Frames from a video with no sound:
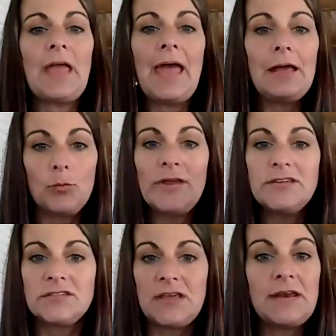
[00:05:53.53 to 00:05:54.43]
and we
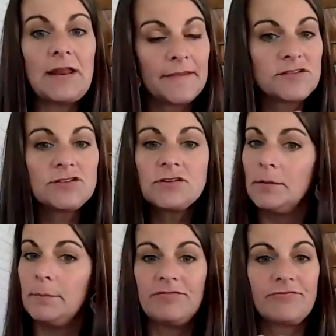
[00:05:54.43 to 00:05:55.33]
see, now this is going to
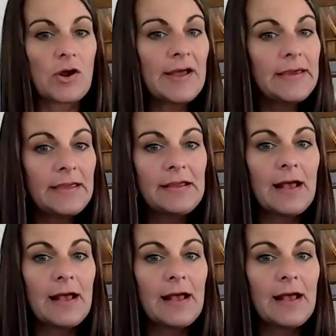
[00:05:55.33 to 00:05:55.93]
be Friday,